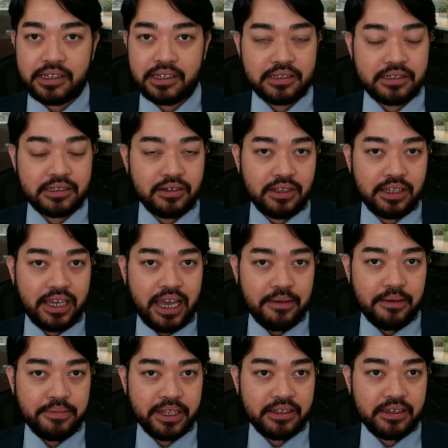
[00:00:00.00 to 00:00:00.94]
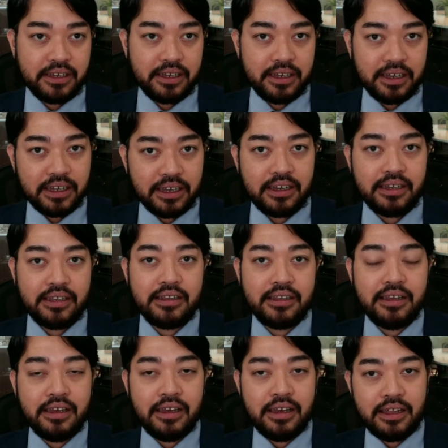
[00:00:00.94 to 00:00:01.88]
It's only happened
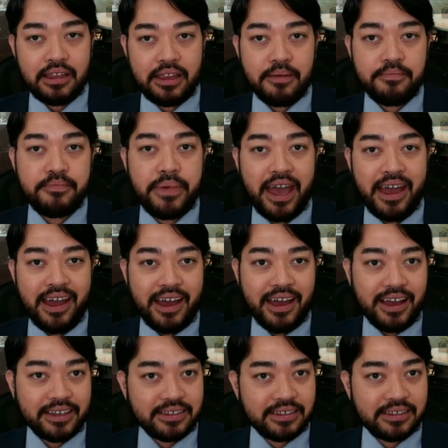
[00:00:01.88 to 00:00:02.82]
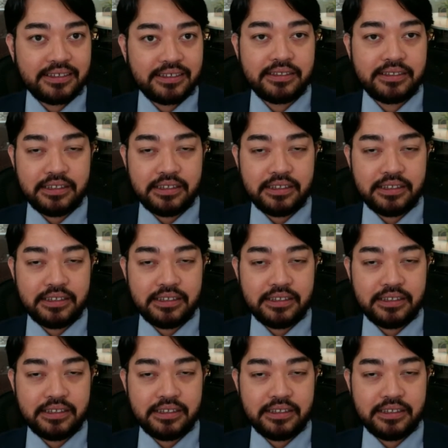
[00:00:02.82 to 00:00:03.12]
in the past